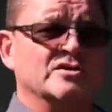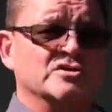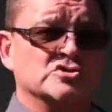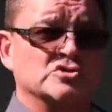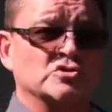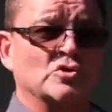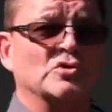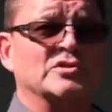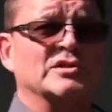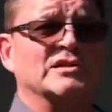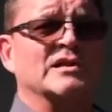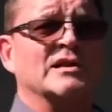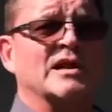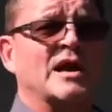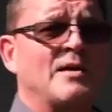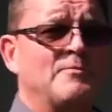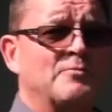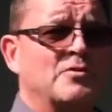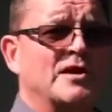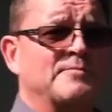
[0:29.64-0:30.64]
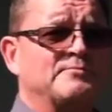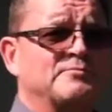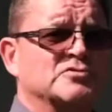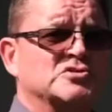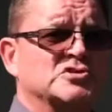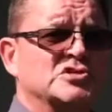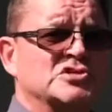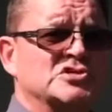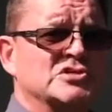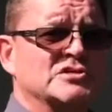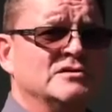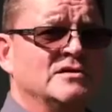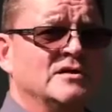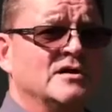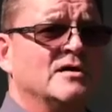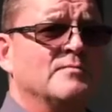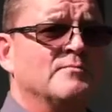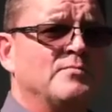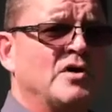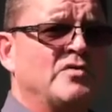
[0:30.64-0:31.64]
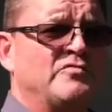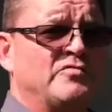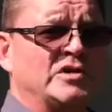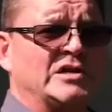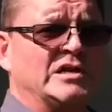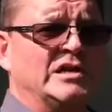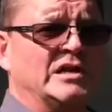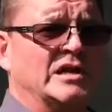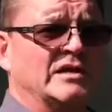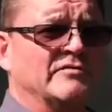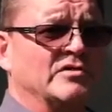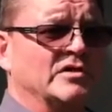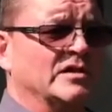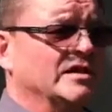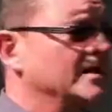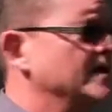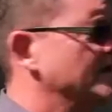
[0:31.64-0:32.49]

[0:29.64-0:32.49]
installed in an upright position, perfectly level,